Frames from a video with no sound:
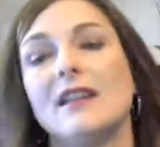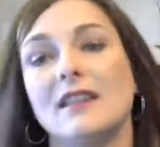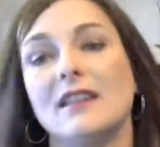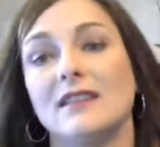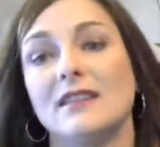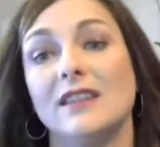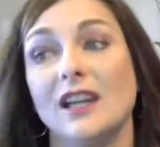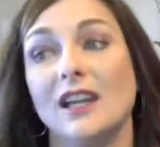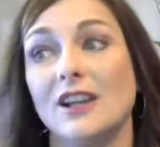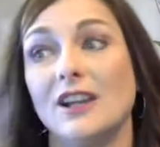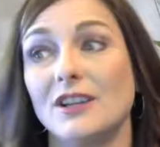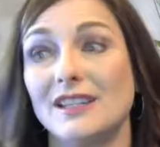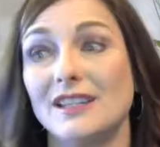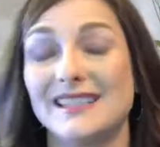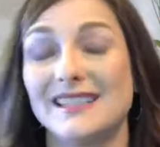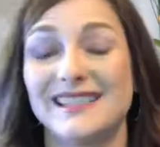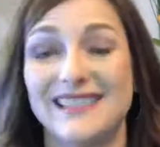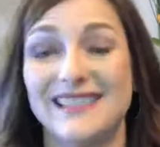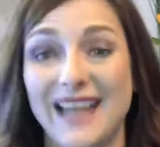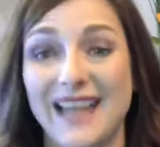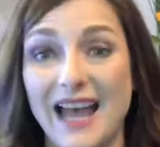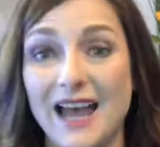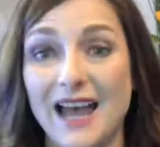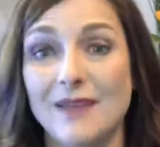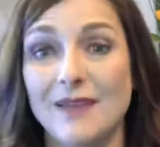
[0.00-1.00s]
there is
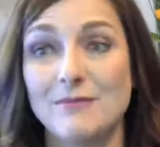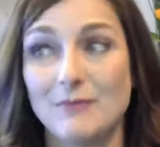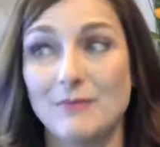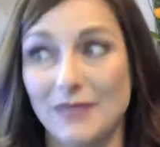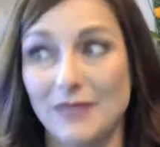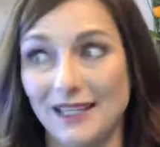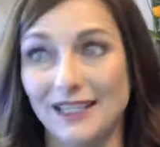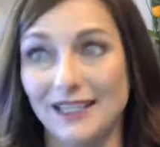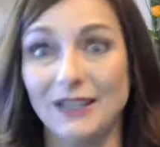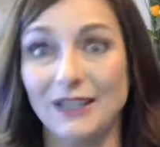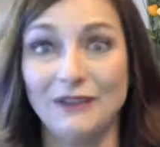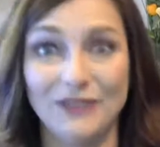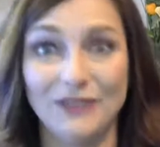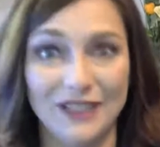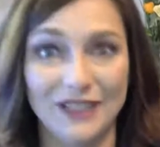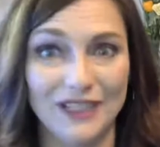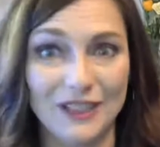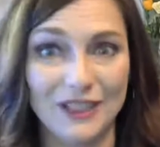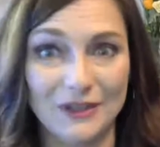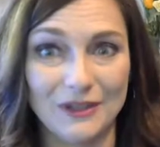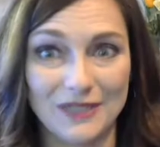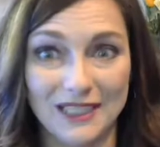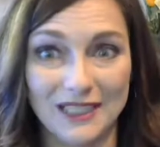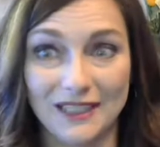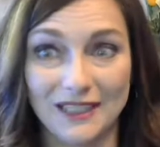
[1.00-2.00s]
that many
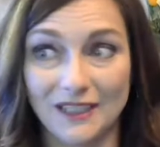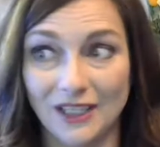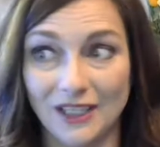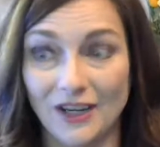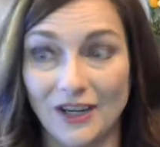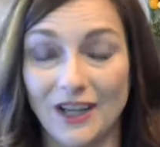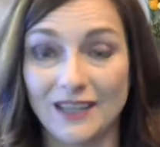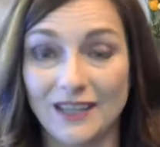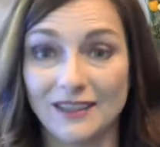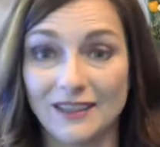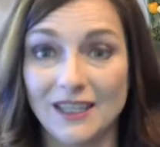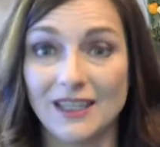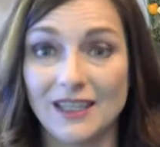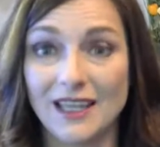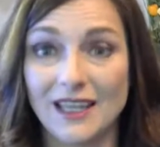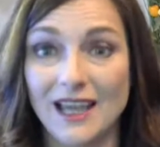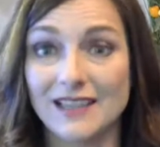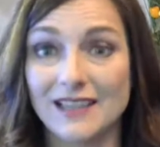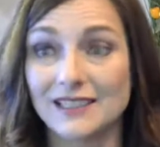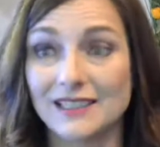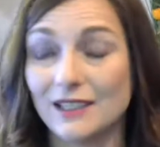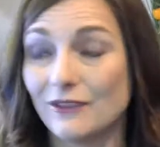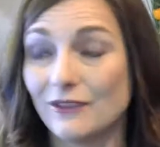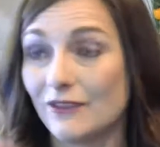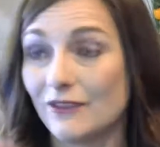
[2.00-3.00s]
videos in there. I think
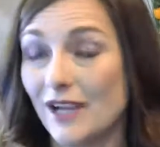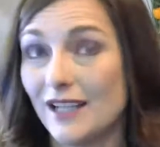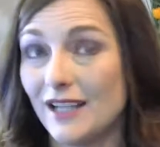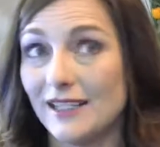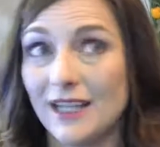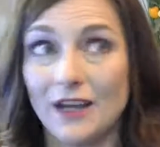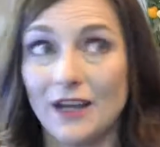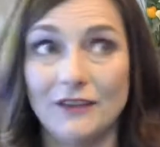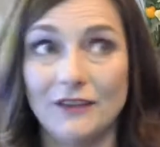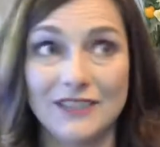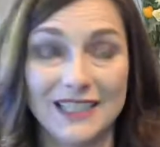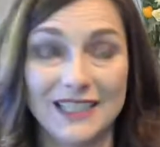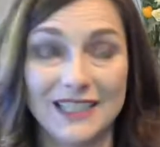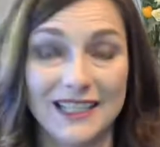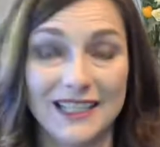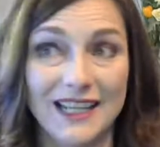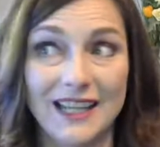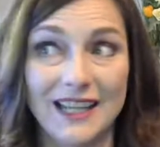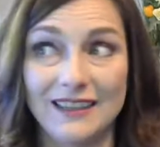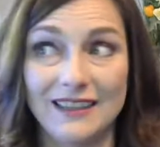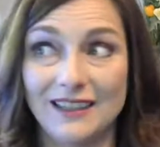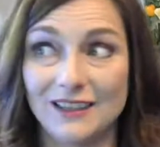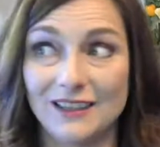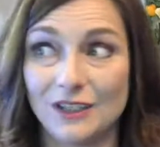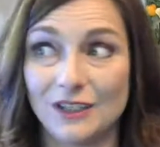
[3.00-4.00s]
as of right now, today, I
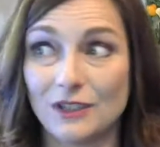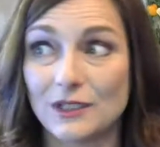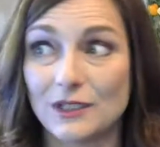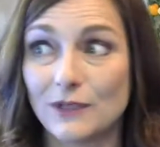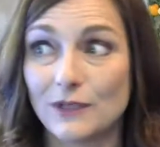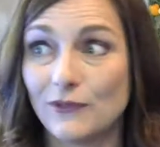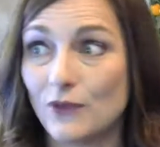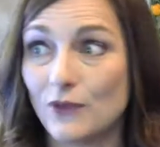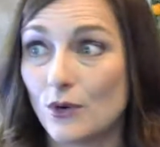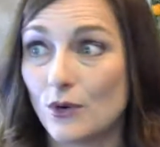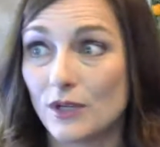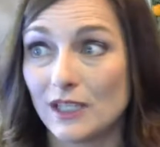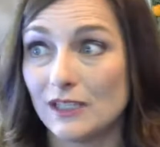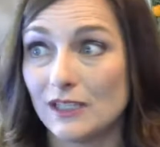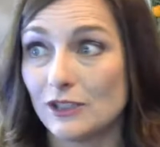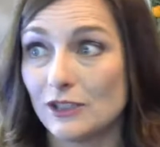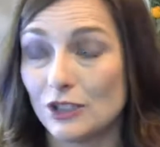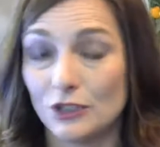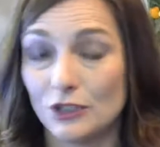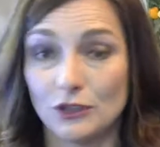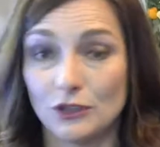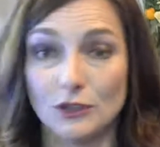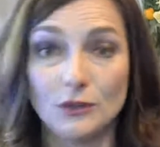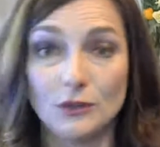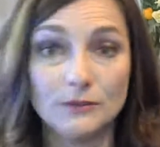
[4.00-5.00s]
think there's
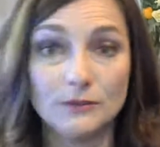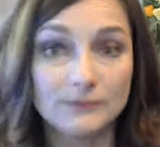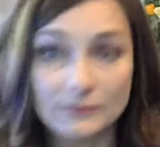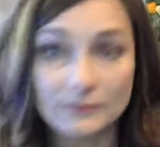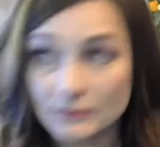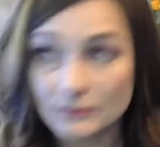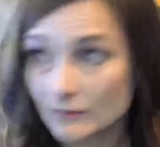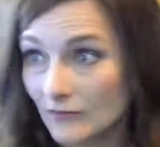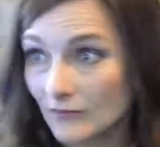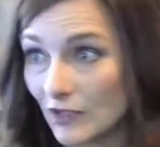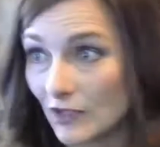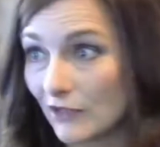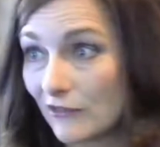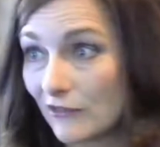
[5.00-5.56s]
42 or